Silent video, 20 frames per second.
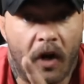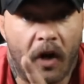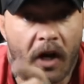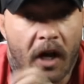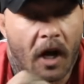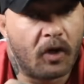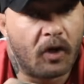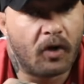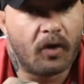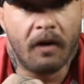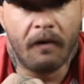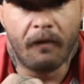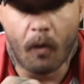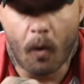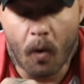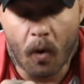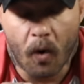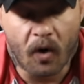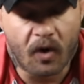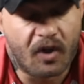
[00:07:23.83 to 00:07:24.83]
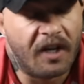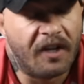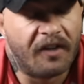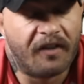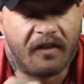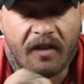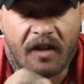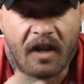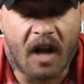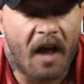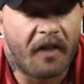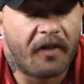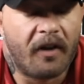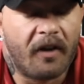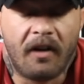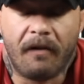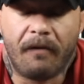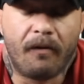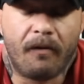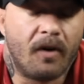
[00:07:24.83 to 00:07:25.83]
The country of origin is not the
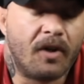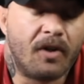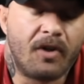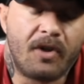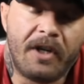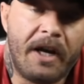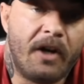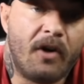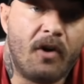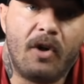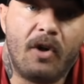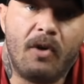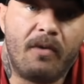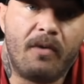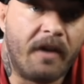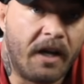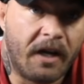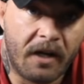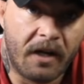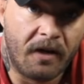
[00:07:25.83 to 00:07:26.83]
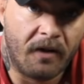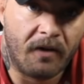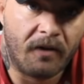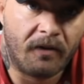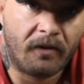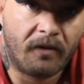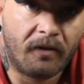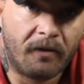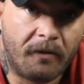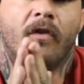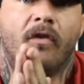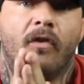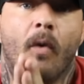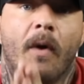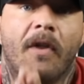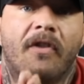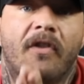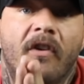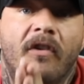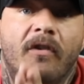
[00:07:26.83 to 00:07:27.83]
differentiator you think it is. So
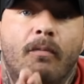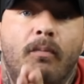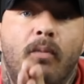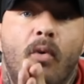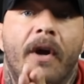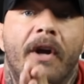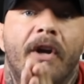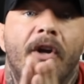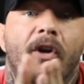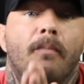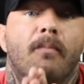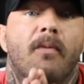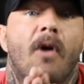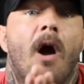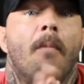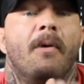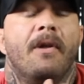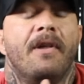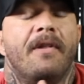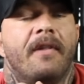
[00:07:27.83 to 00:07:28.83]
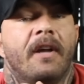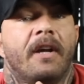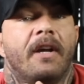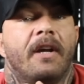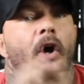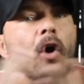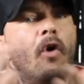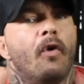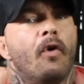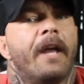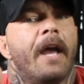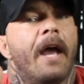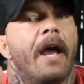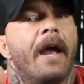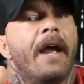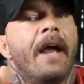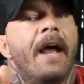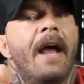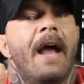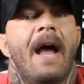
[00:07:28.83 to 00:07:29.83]
at this point, you're probably thinking,
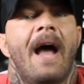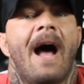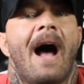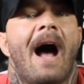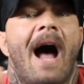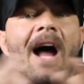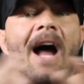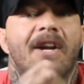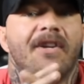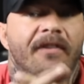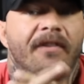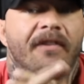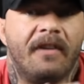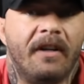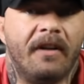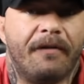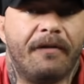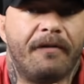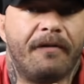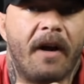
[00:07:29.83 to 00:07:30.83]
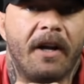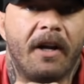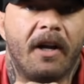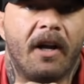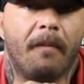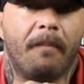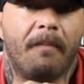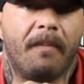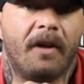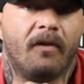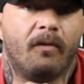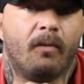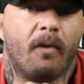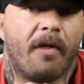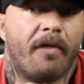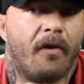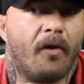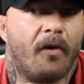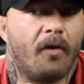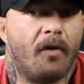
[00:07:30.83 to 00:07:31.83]
okay, I just need to find companies
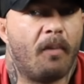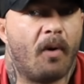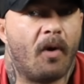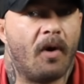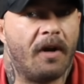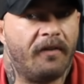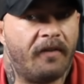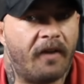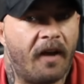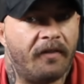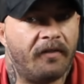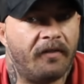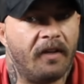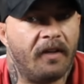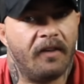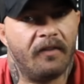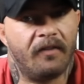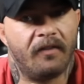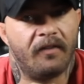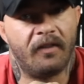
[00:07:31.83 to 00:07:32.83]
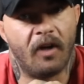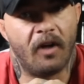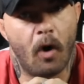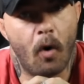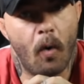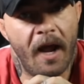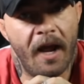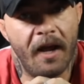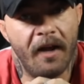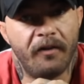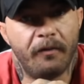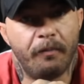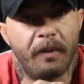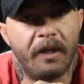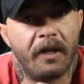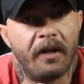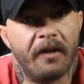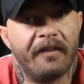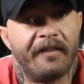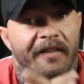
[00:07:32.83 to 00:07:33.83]
with third party testing and COAs
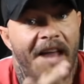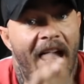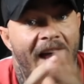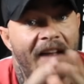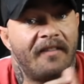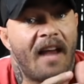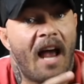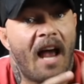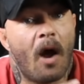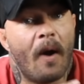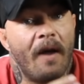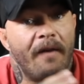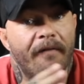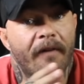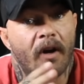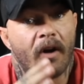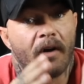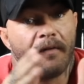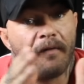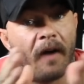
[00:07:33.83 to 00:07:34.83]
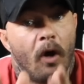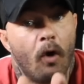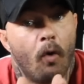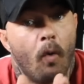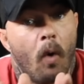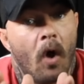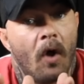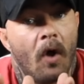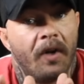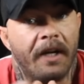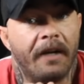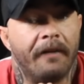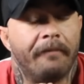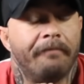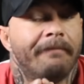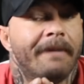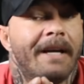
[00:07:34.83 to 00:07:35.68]
because that's how I verify quality.